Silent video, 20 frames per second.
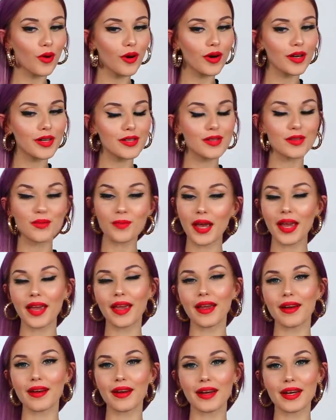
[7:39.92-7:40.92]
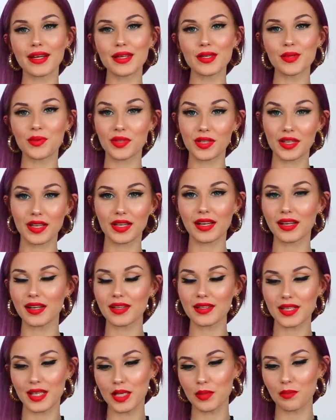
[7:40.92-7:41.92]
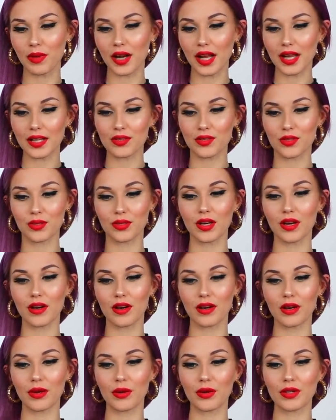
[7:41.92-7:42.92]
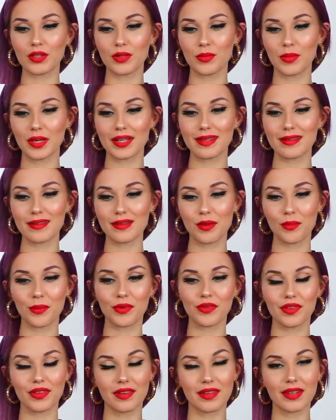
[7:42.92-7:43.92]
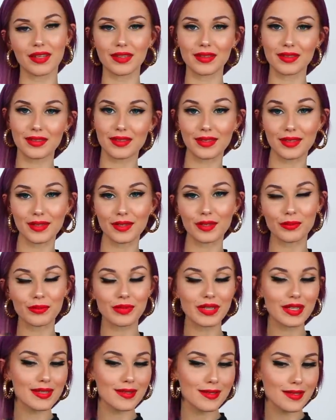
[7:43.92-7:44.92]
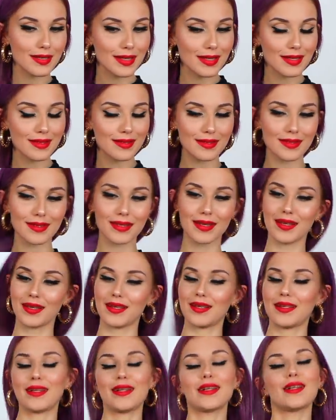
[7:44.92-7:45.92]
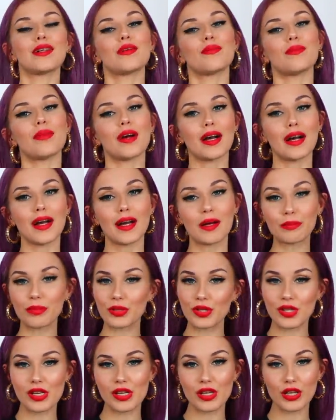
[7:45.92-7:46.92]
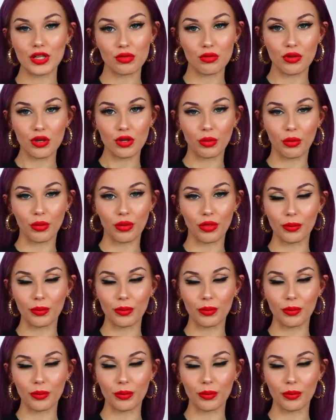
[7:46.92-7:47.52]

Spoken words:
course, my hair is ridiculously blunt, so there are going to be some of these little bitsies, but I'm proceeding to ignore